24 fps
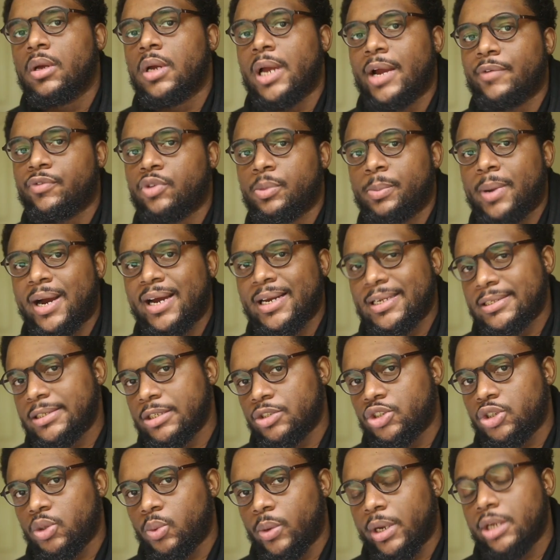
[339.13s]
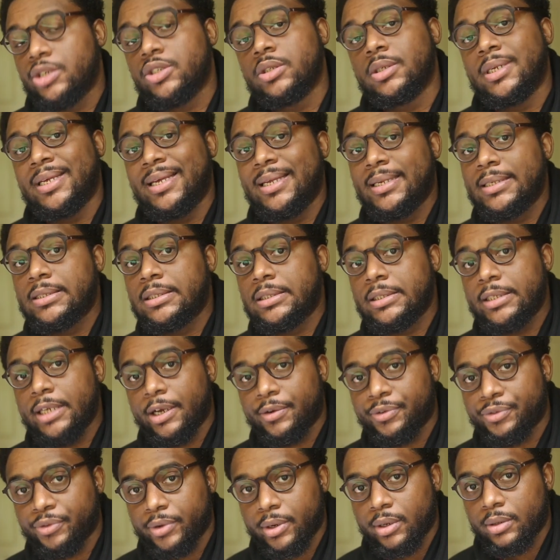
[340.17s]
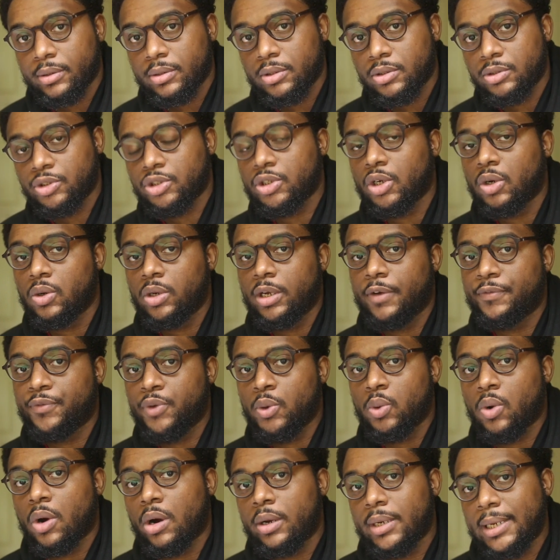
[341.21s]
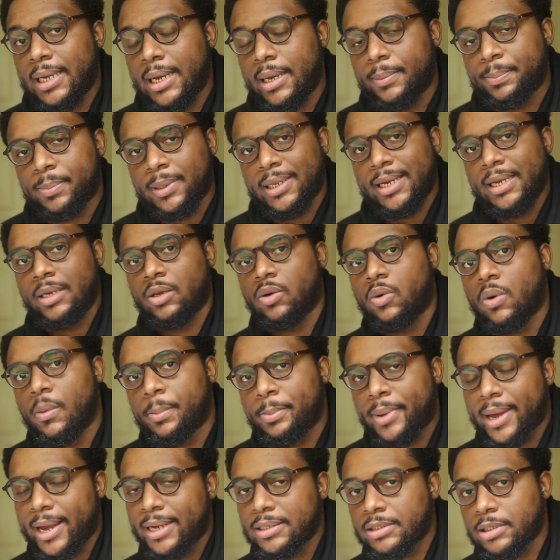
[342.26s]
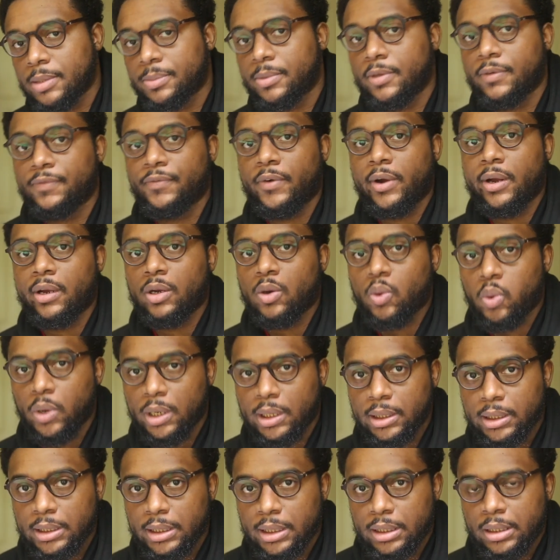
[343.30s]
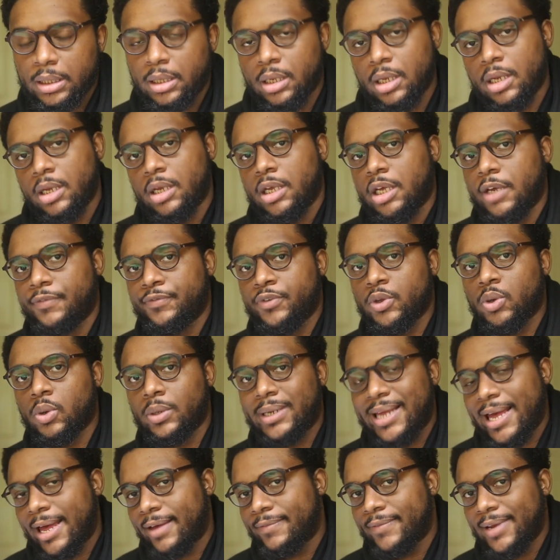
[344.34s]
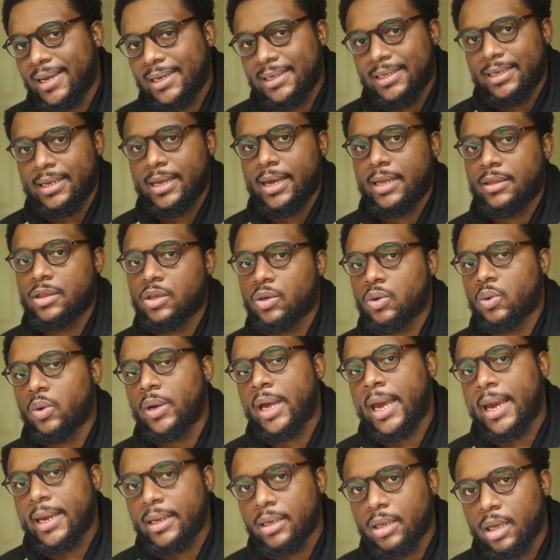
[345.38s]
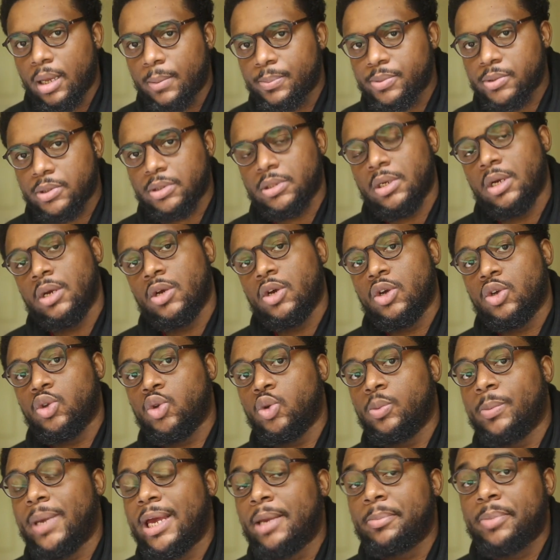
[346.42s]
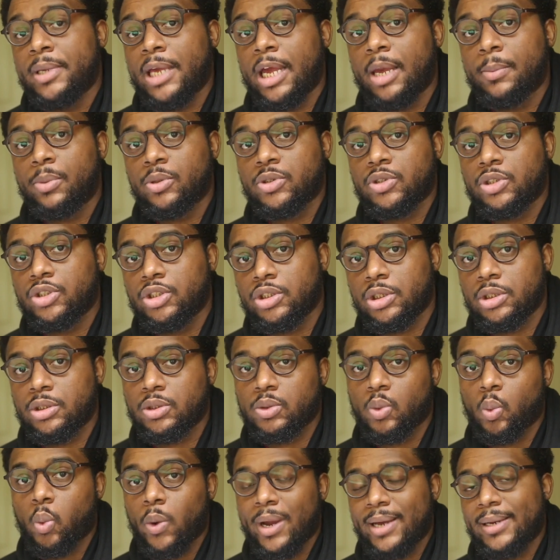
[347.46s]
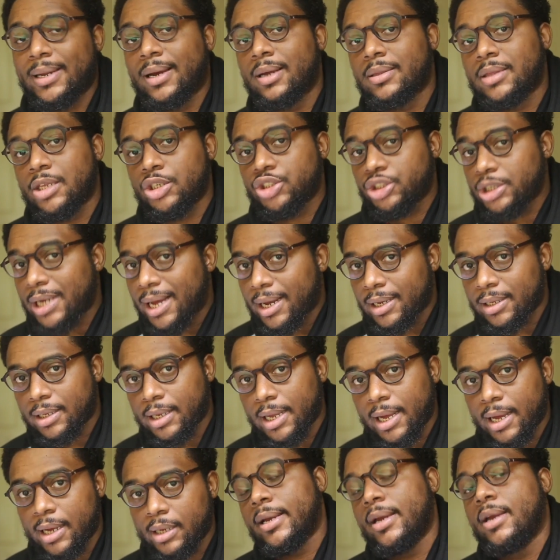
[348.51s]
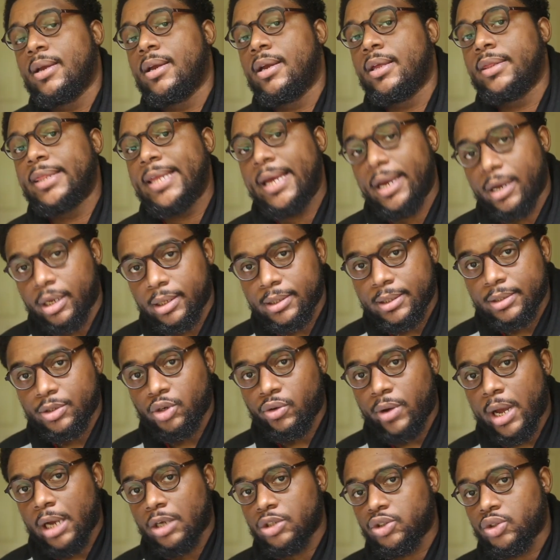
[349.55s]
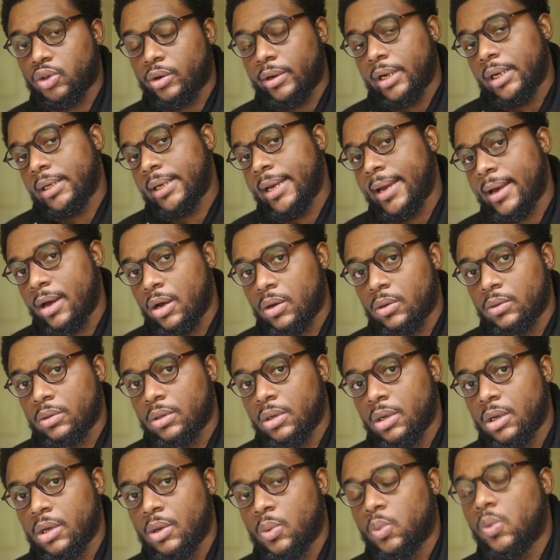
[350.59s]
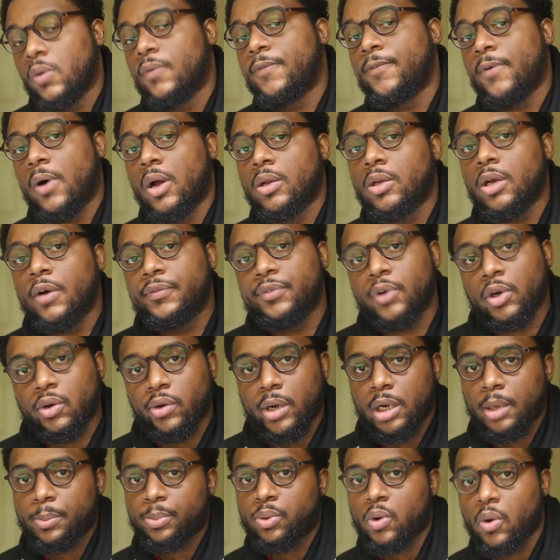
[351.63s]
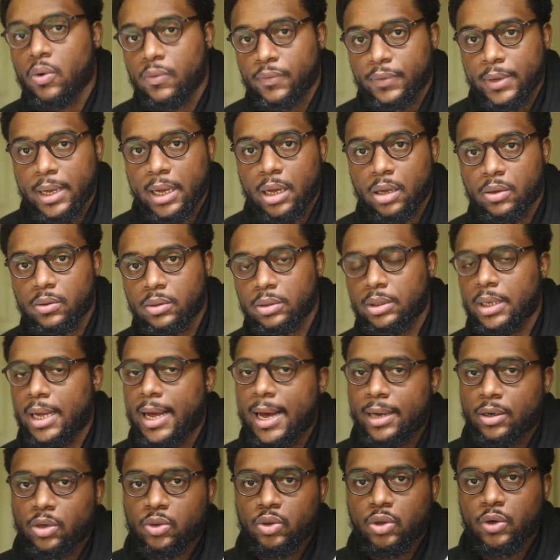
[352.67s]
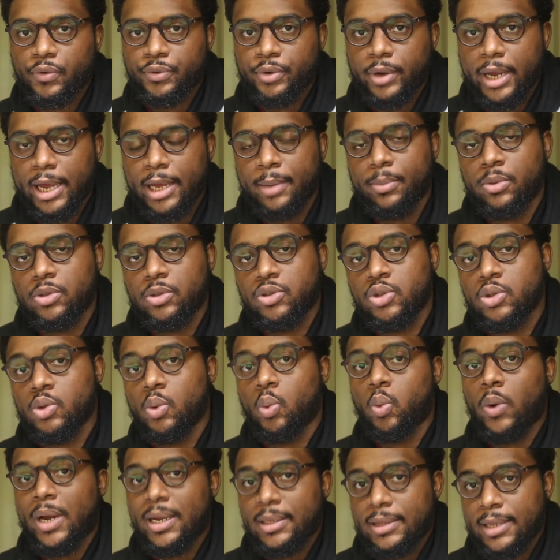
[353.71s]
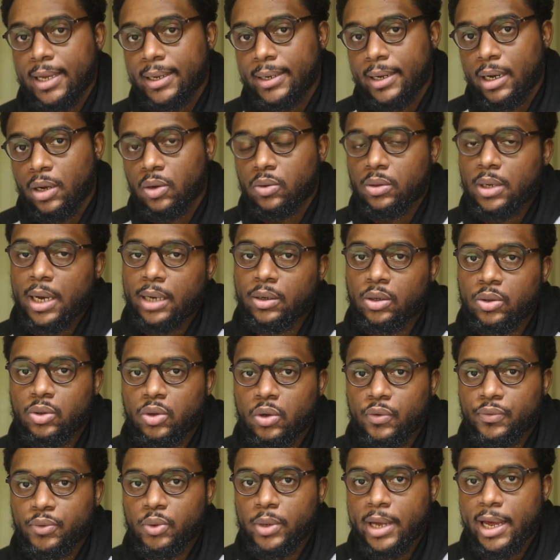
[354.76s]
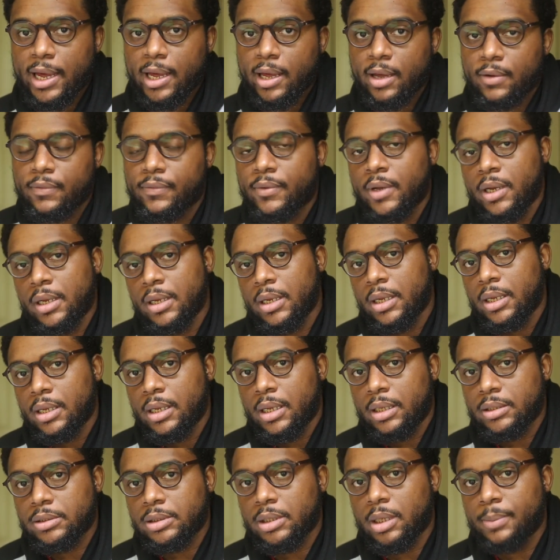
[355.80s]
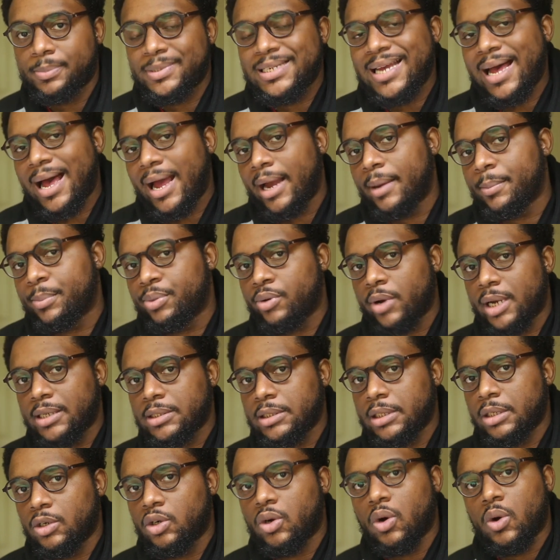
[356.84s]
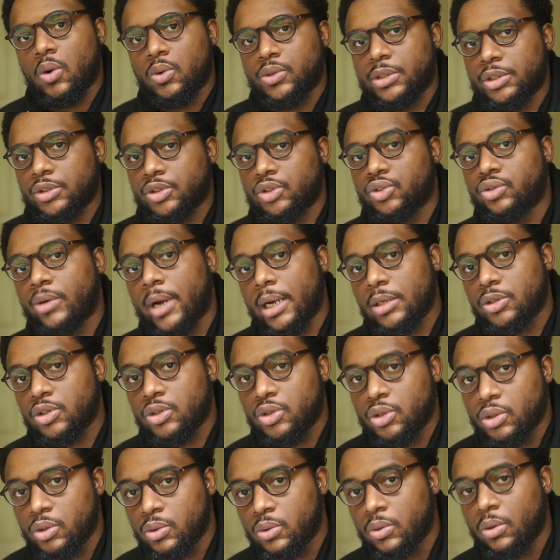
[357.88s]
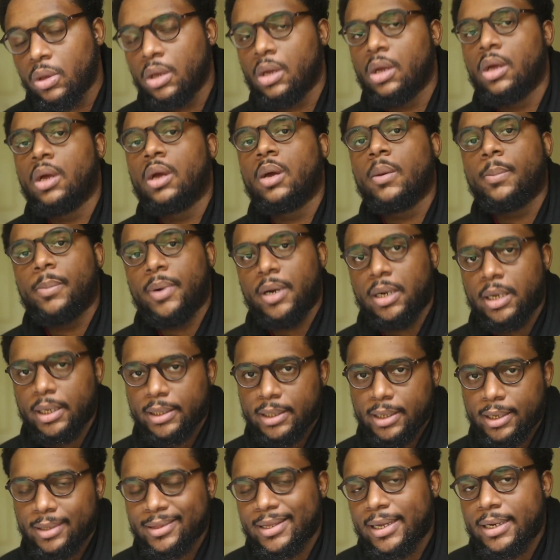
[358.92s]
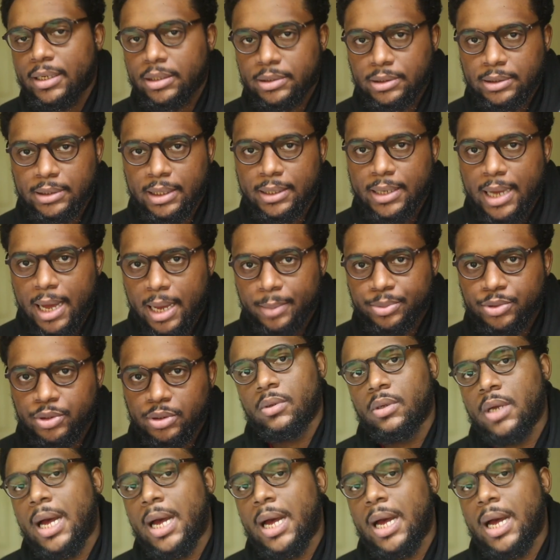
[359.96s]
Everybody's situation is different. So if you are not planning on buying something very quickly, if you don't have any ethical hangups, you may be able to just wait out the shot clock and that derogatory account will fall off your credit profile. I don't know if you're able to wait that out. I don't know if you have some time pressing goals that you're trying to do, but again, that is an option.